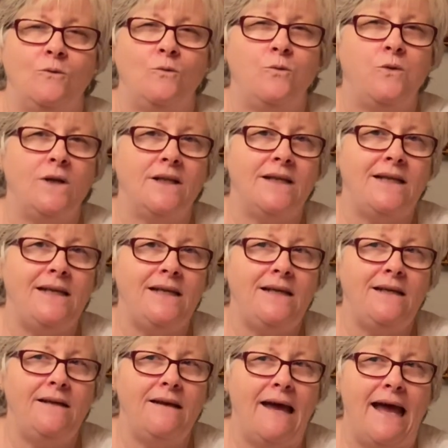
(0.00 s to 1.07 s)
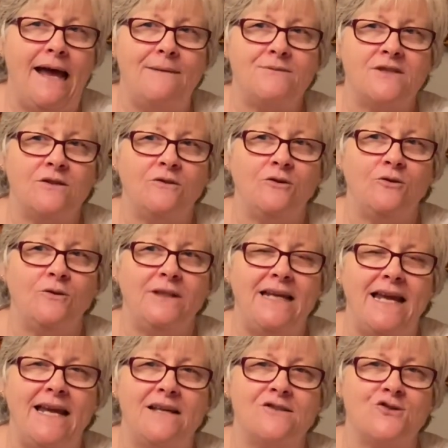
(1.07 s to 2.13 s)
will he absolutely
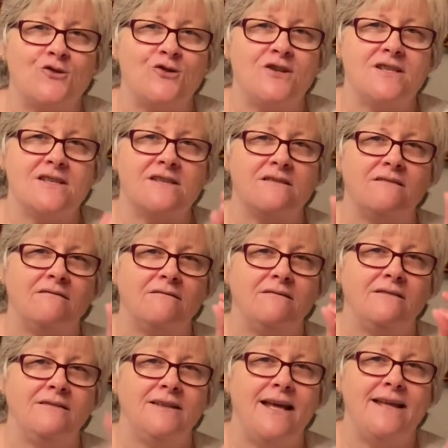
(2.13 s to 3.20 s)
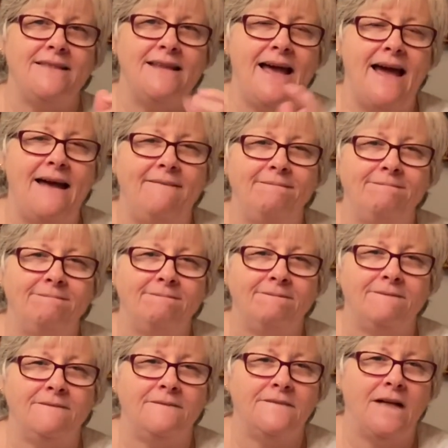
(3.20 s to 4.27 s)
answer us like that?
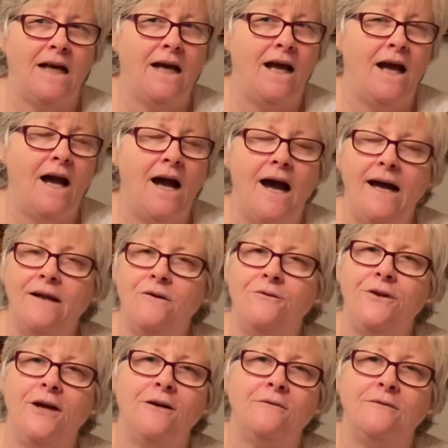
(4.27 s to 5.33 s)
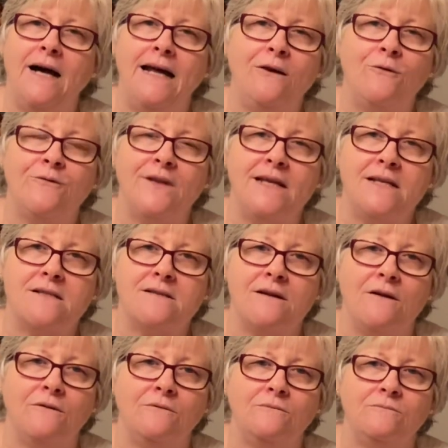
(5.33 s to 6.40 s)
I don't know. I don't think
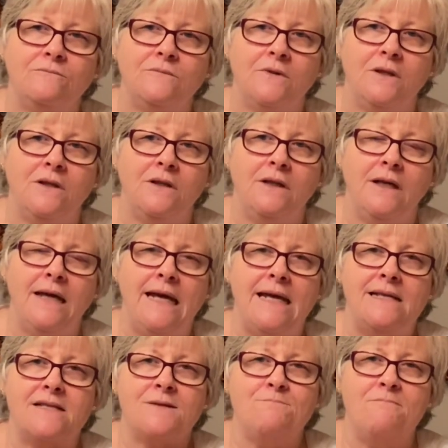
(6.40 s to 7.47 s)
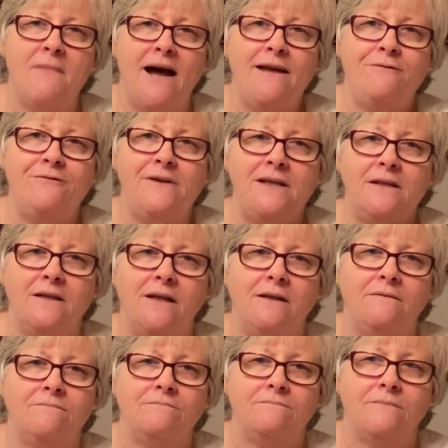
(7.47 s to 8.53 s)
so. It's my
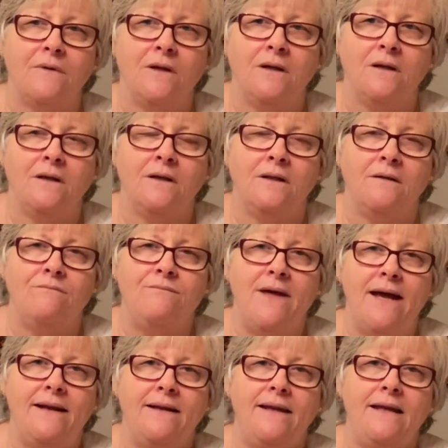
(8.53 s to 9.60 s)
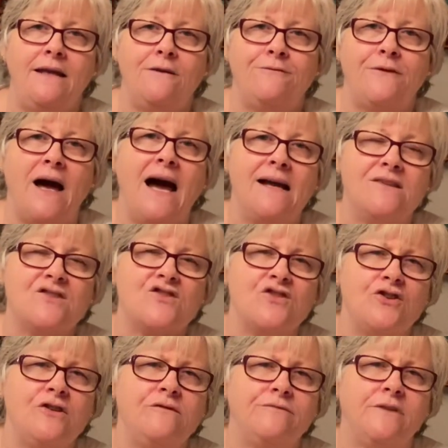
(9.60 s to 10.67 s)
feeling that if I
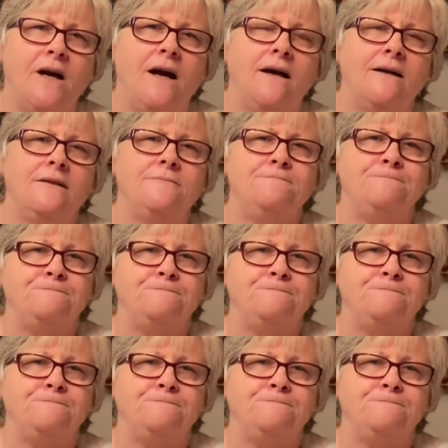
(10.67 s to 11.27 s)
serve God